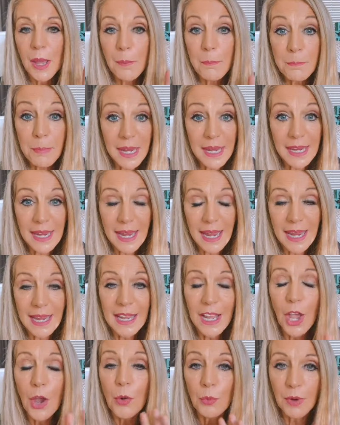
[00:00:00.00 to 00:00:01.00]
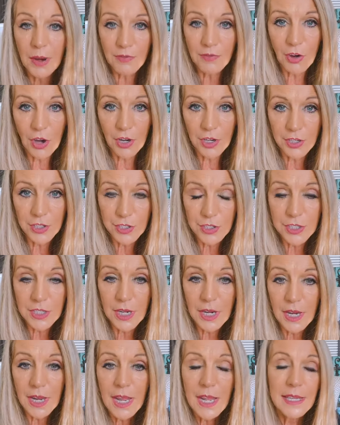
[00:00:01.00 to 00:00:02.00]
being reversed.
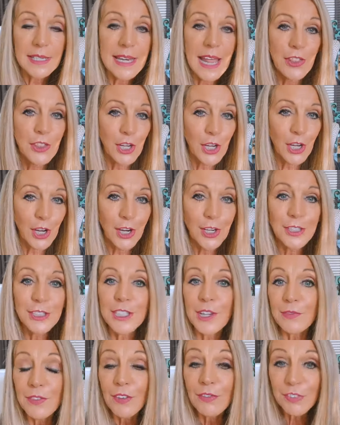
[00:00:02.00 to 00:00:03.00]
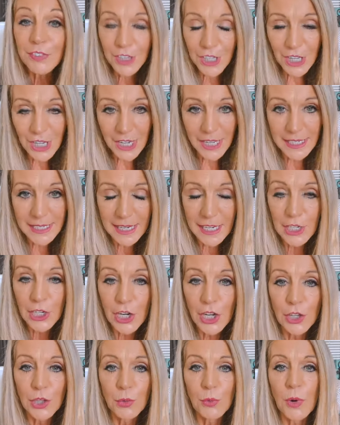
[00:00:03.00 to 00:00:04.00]
Now the curse of the flood, in
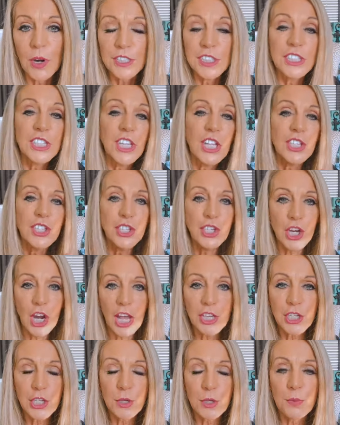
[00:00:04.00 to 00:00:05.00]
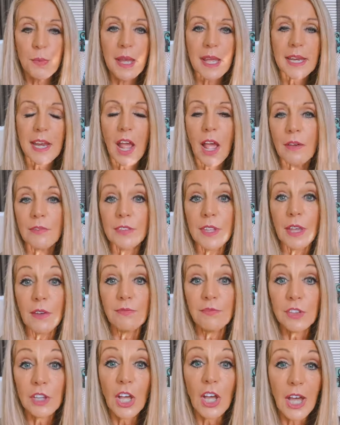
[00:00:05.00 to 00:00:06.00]
other words, the judgment of the
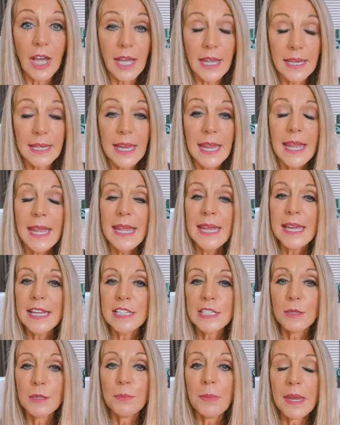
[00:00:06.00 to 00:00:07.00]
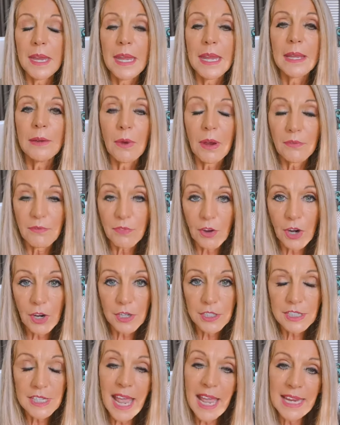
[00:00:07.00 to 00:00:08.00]
flood, is being
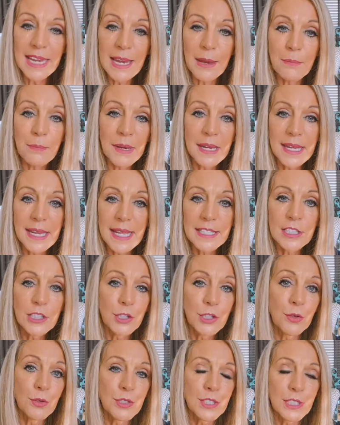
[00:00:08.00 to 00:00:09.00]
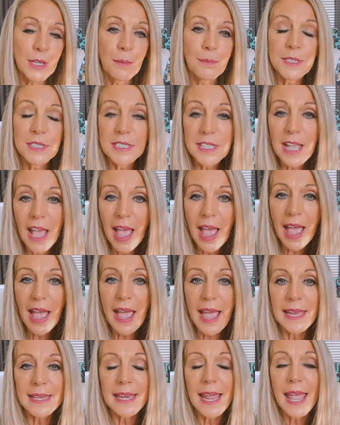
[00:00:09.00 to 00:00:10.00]
reversed, and it begins to
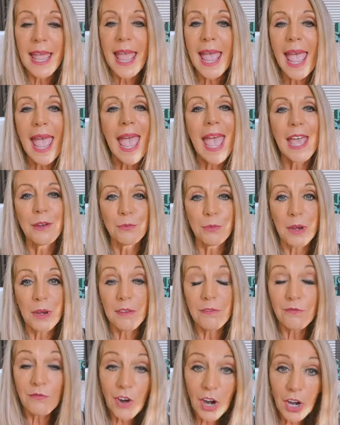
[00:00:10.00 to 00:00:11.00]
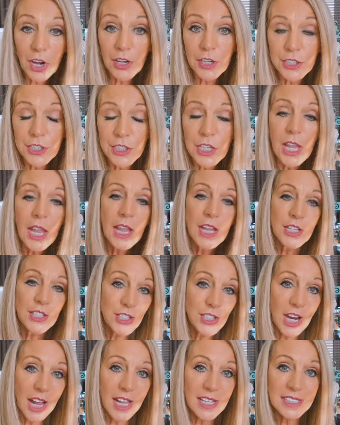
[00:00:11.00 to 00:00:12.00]
subside and reverse
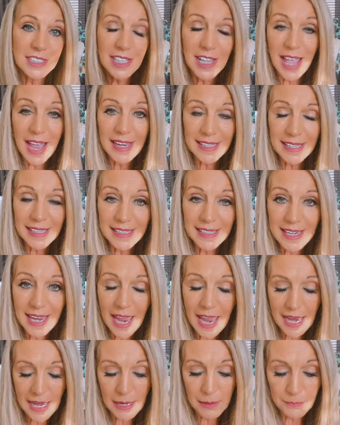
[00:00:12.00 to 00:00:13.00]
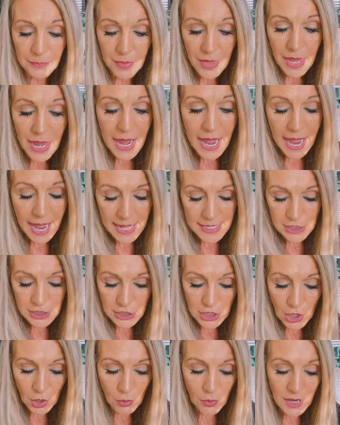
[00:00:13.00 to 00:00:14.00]
just like it came. And
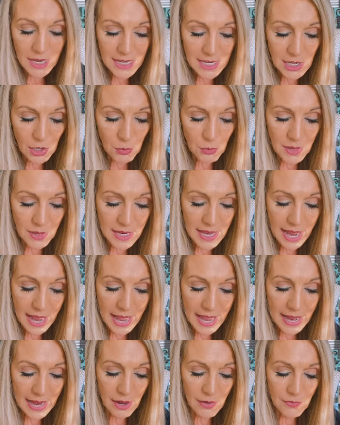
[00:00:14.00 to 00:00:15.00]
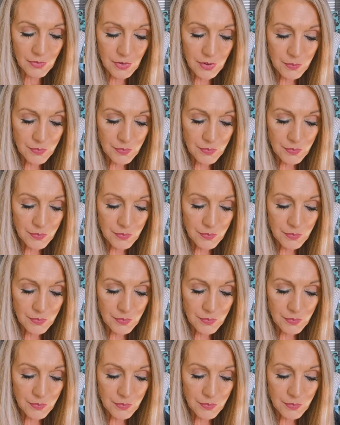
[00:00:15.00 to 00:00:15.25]
so here we have,